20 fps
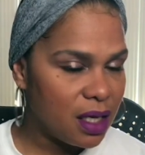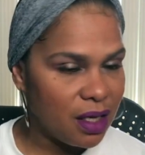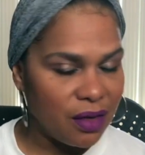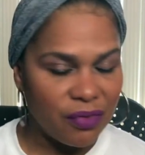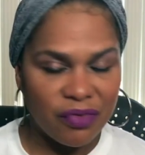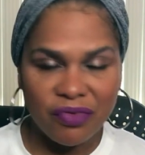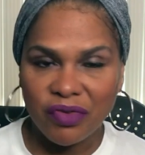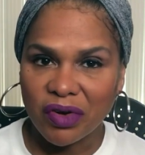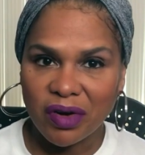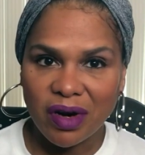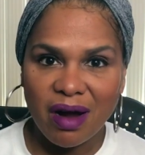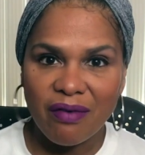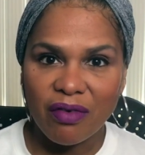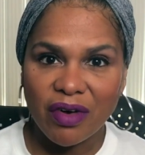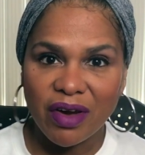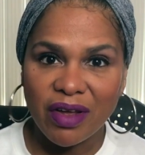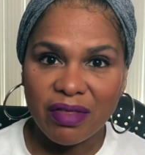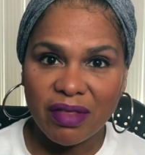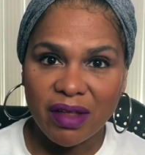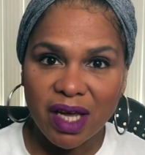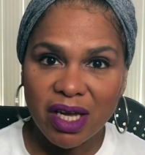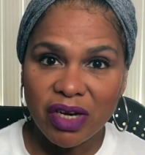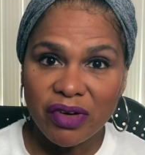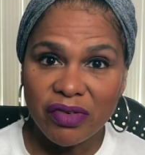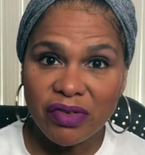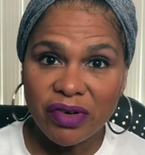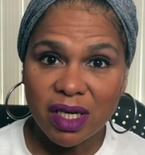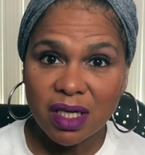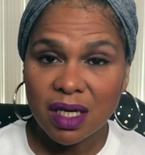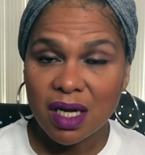If you're ever in the
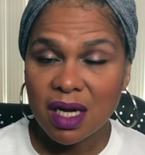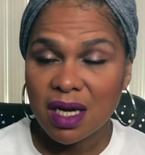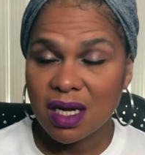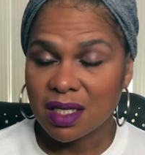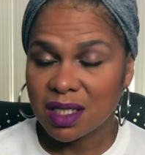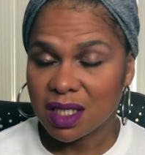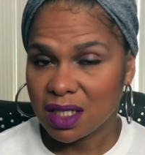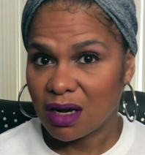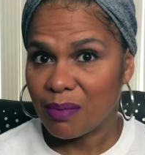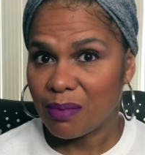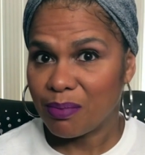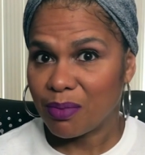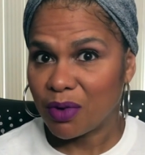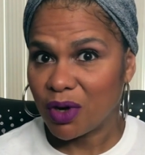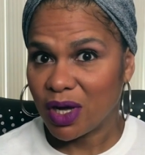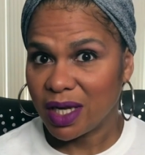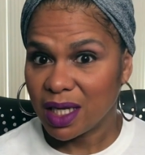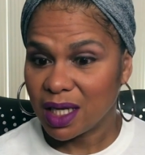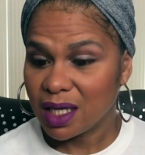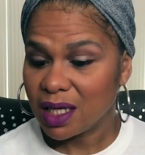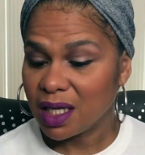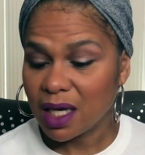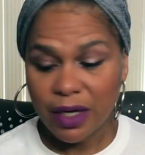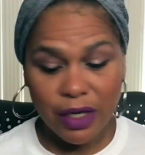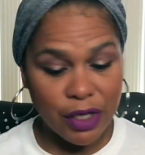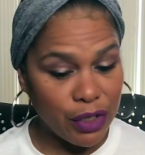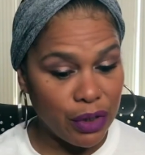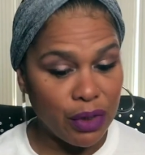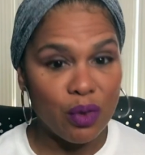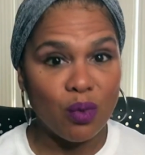area, stop on in.
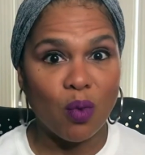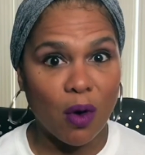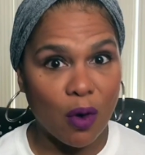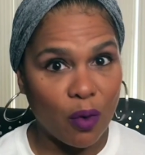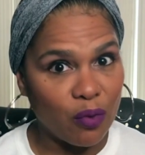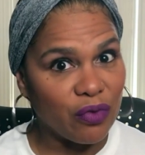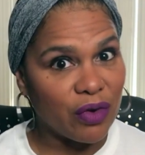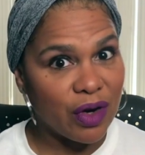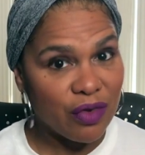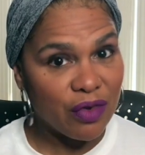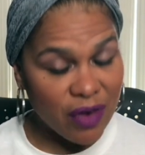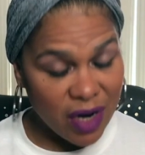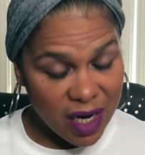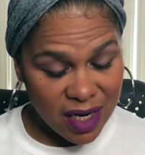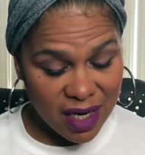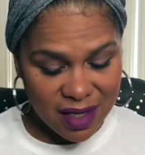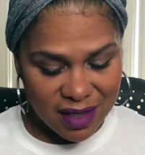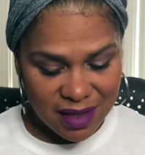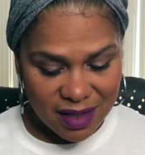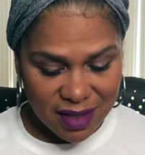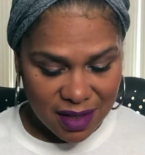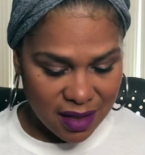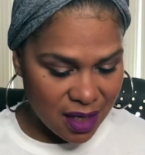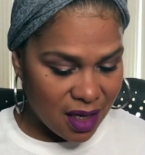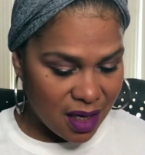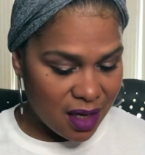You won't regret it.